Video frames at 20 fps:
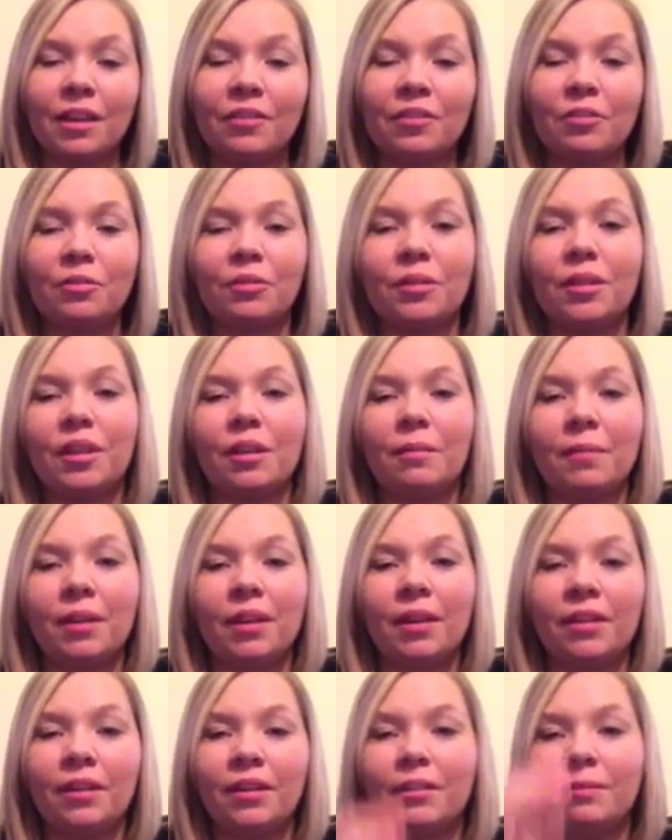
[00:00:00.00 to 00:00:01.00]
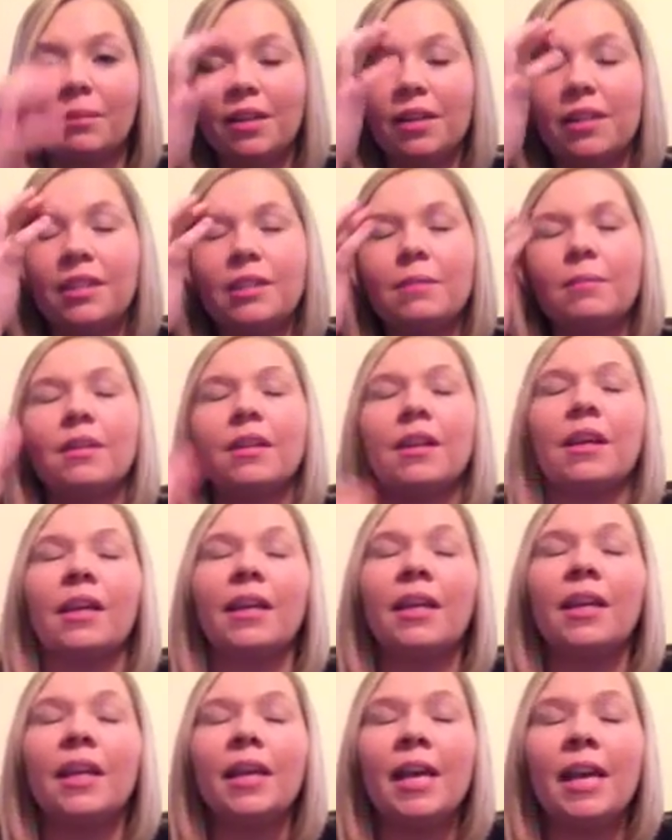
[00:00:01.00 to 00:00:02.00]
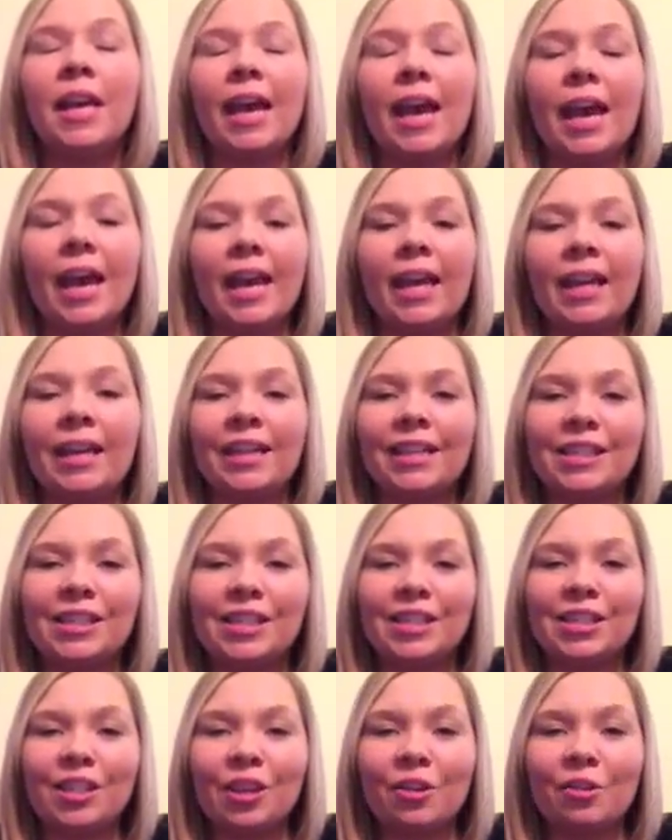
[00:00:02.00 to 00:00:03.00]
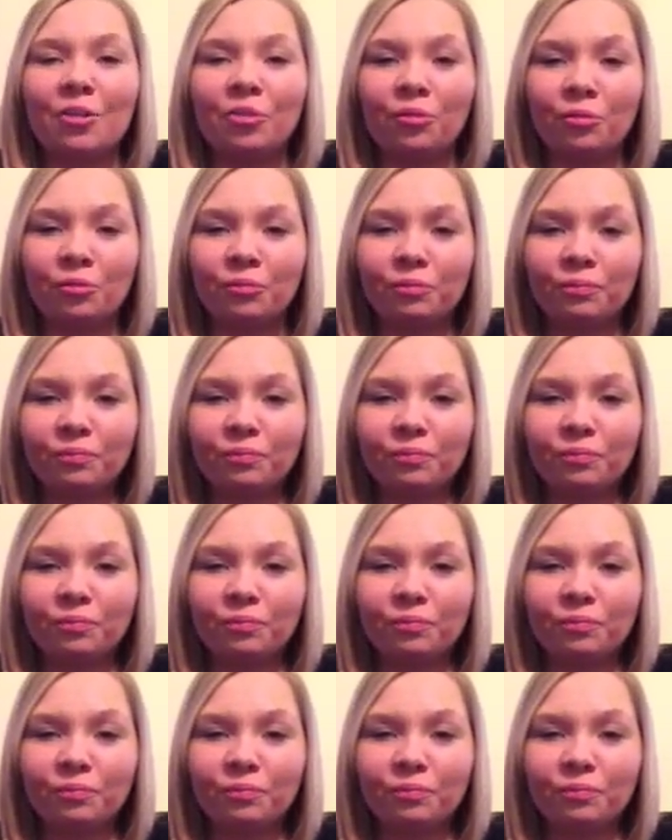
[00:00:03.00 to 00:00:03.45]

we got married, my husband and I. And so,